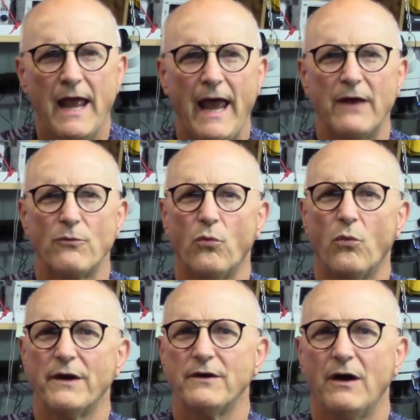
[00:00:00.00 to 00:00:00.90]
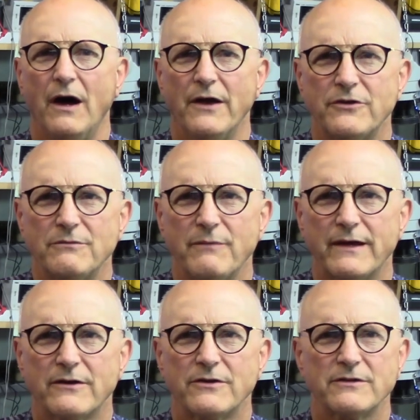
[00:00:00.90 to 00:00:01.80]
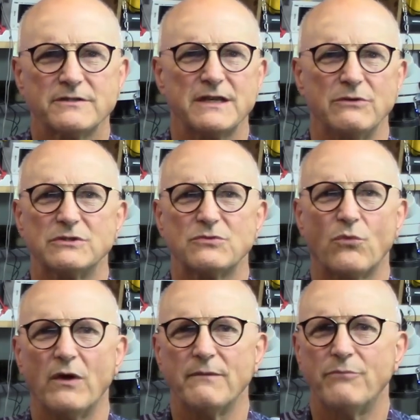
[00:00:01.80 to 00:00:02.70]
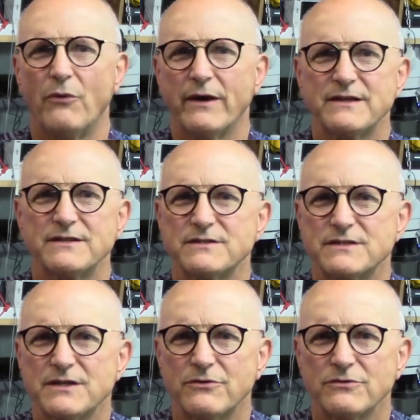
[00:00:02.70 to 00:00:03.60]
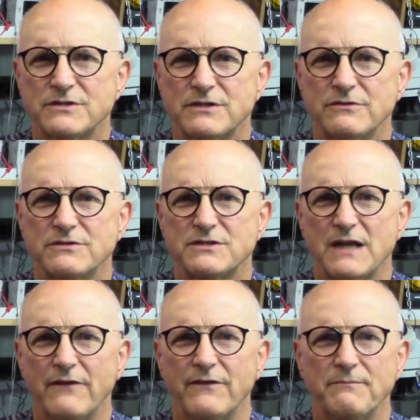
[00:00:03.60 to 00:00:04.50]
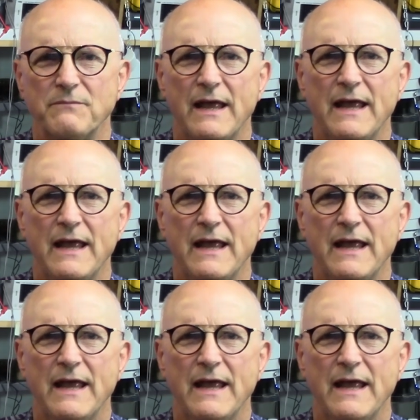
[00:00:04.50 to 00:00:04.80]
At one hundred megahertz, it was one point zero zero seven.